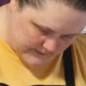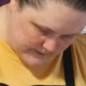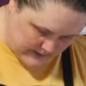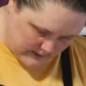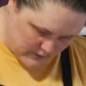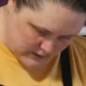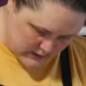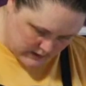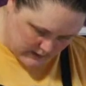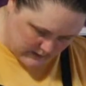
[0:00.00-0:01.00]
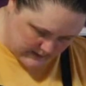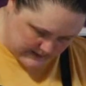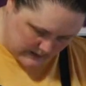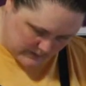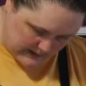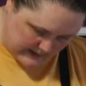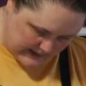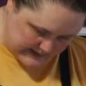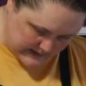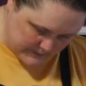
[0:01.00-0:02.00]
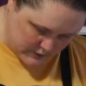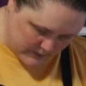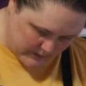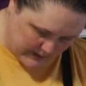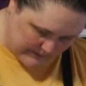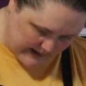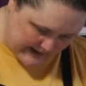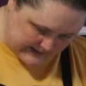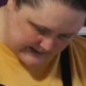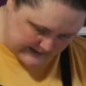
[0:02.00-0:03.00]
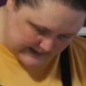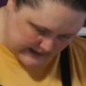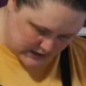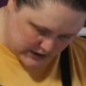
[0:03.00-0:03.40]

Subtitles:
good to see what he gets up to and what he makes and see that general